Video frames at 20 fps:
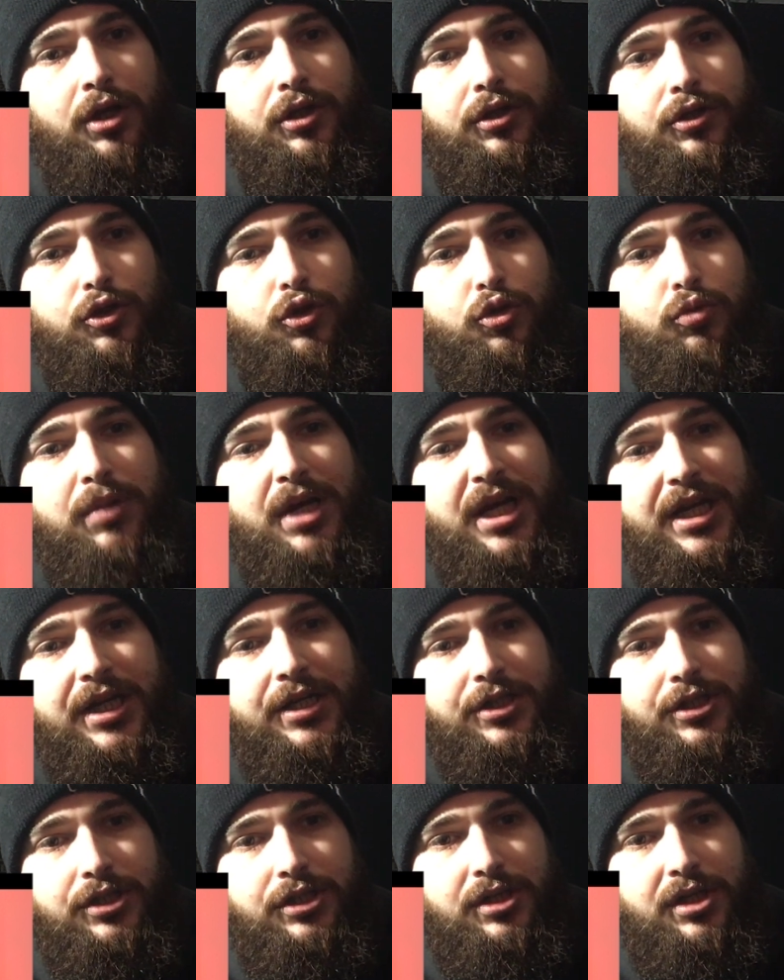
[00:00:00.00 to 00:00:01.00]
You
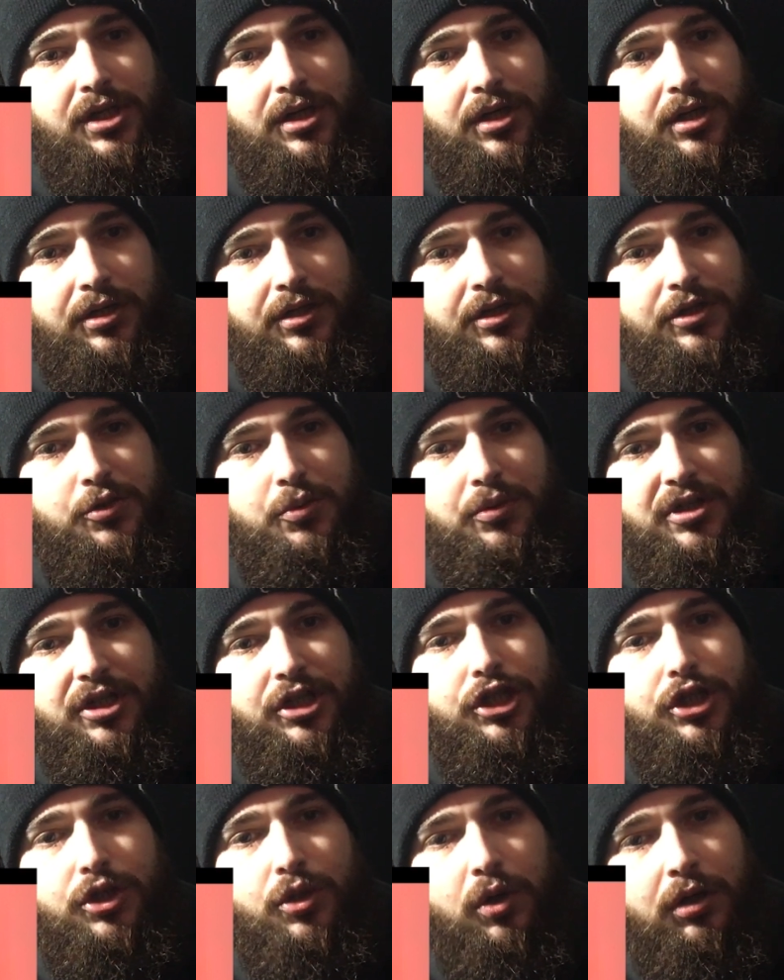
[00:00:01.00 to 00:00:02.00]
bitch. This was a
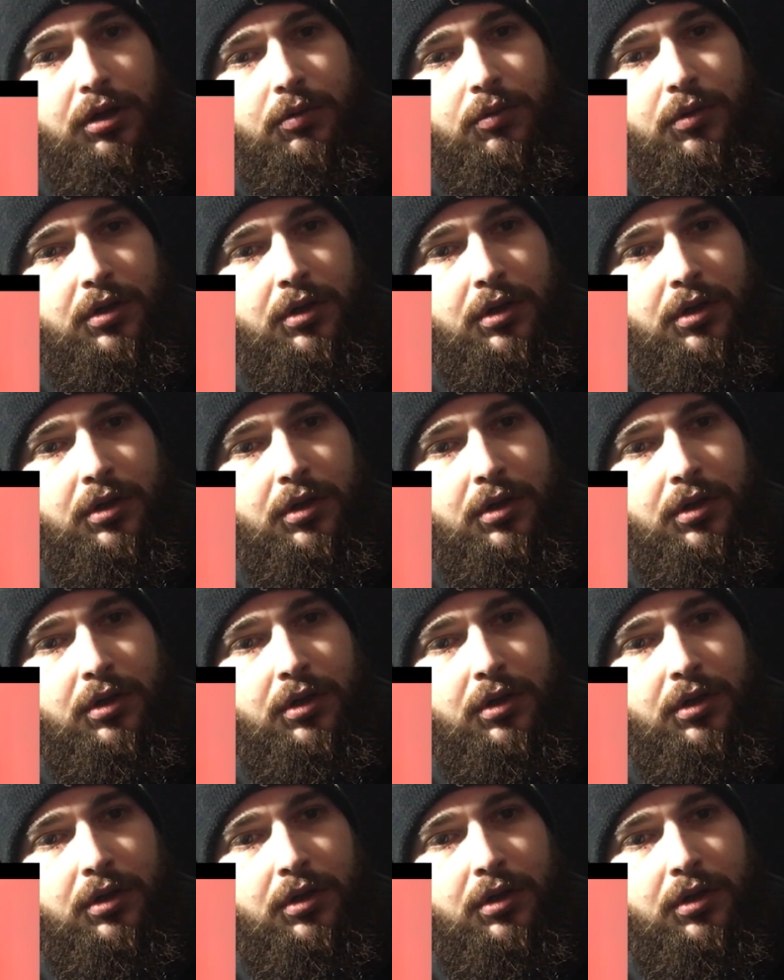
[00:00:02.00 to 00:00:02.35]
short one.